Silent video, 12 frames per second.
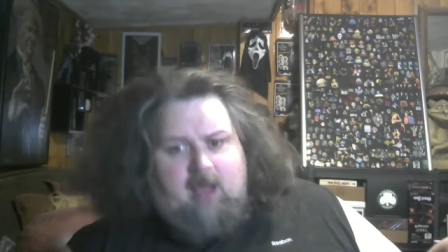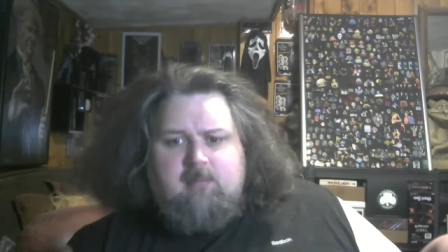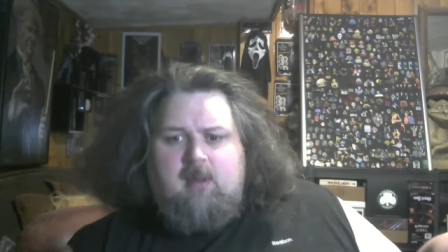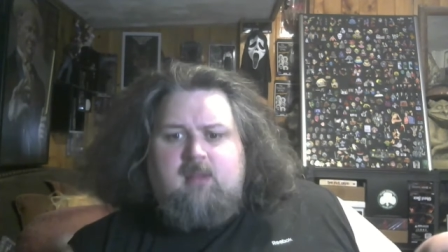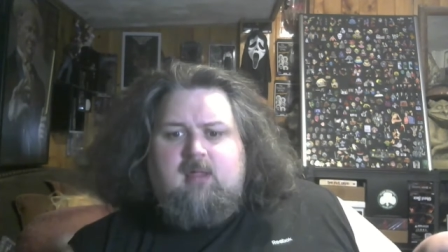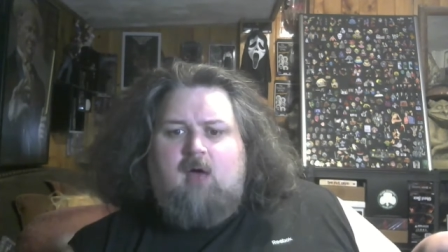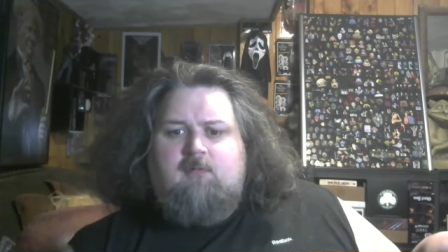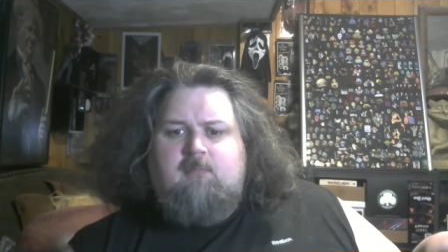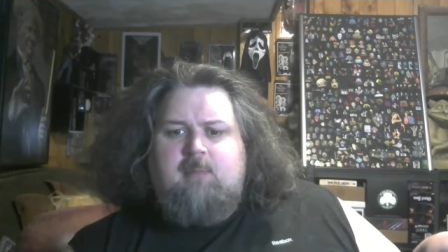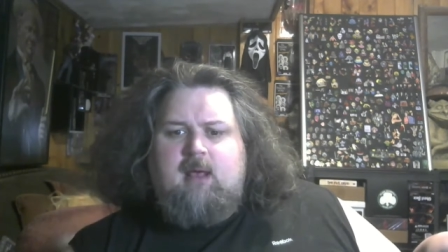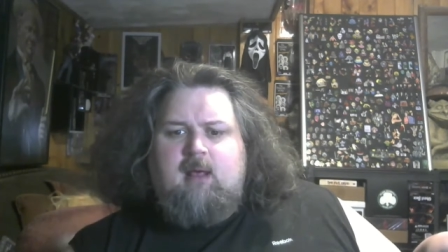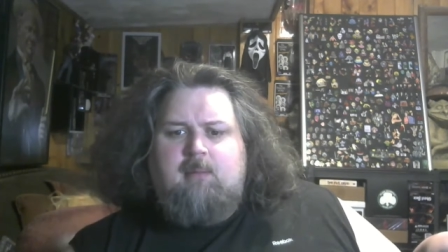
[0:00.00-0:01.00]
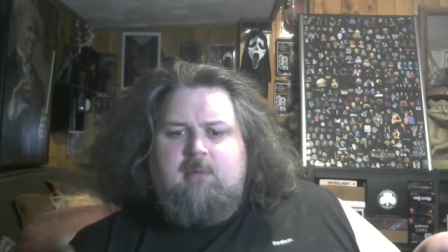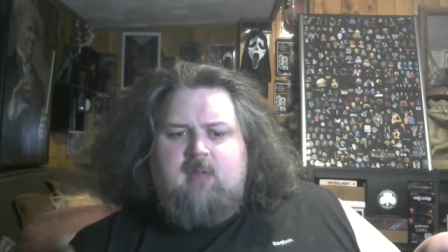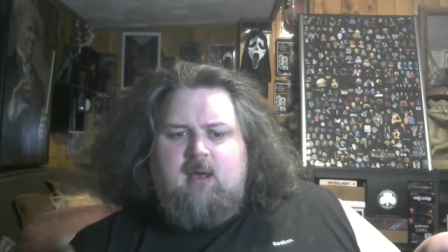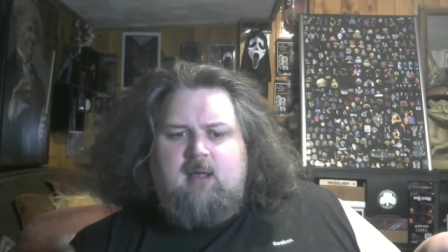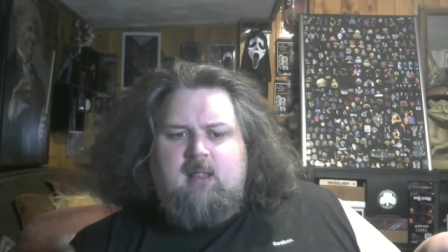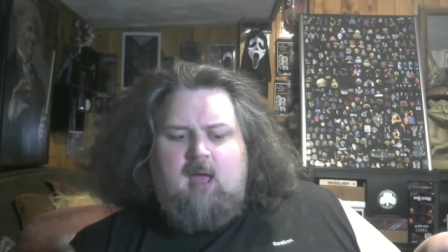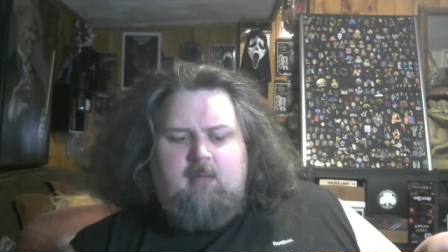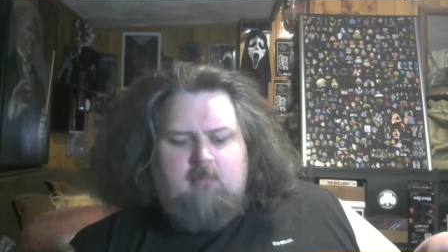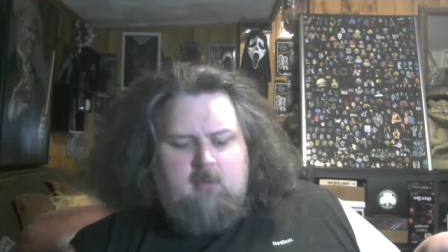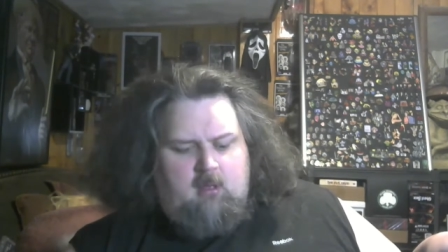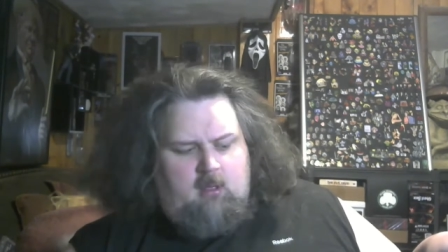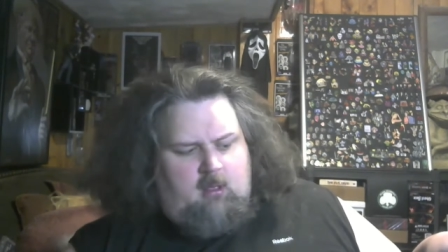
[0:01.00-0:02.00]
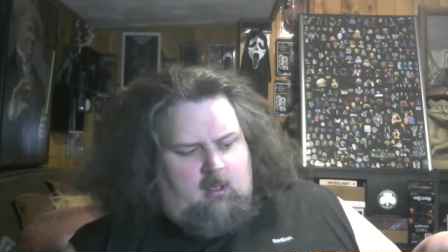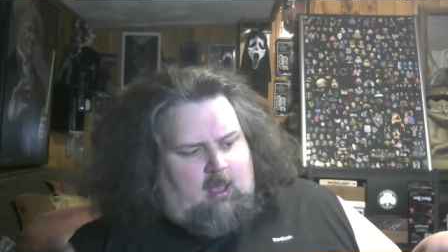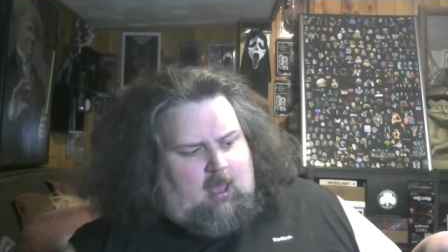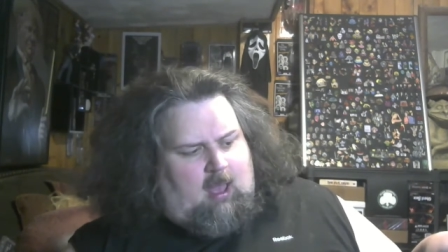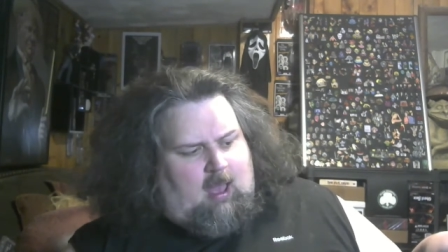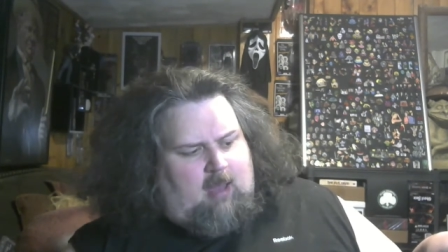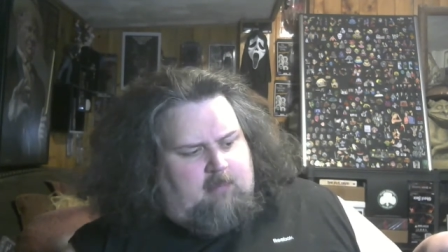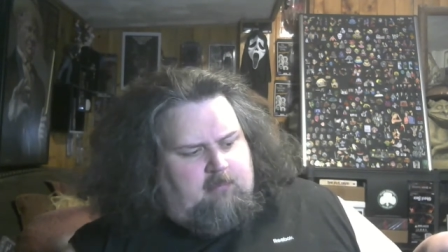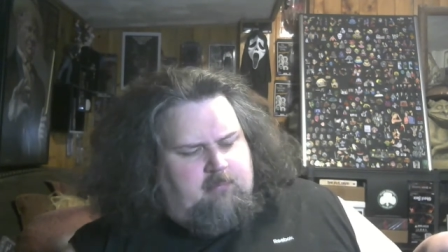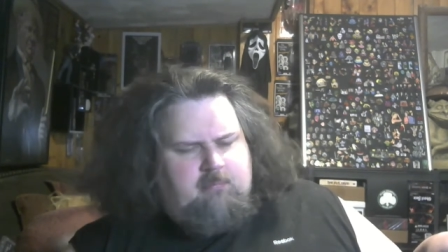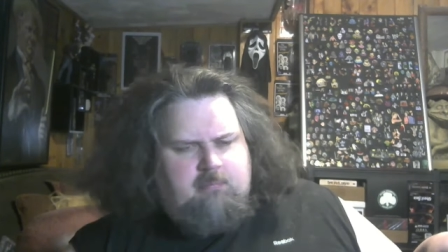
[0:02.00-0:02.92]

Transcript: myself in picking up a second time, um,